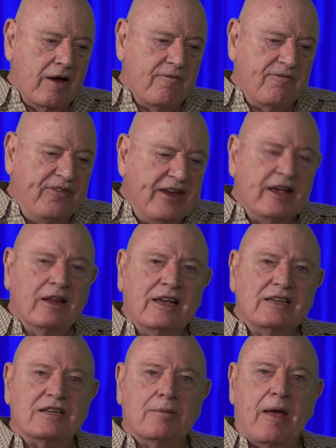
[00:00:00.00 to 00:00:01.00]

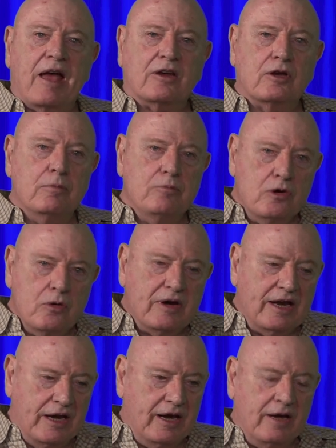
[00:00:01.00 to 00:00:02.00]
feelings about
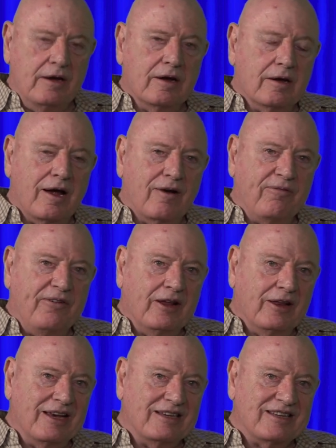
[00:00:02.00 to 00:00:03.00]
community, our
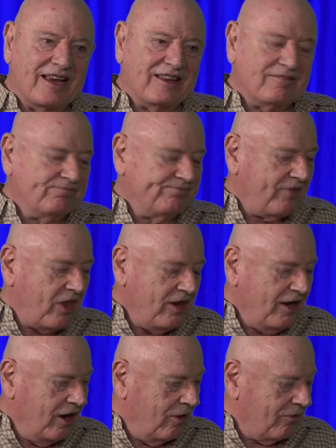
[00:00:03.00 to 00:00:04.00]
feelings that,
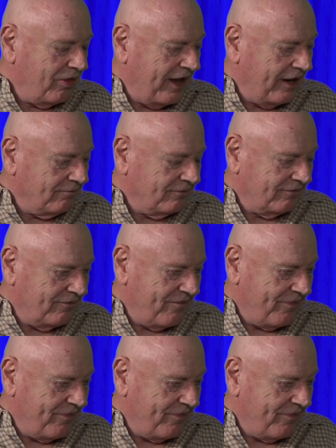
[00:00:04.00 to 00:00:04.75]
that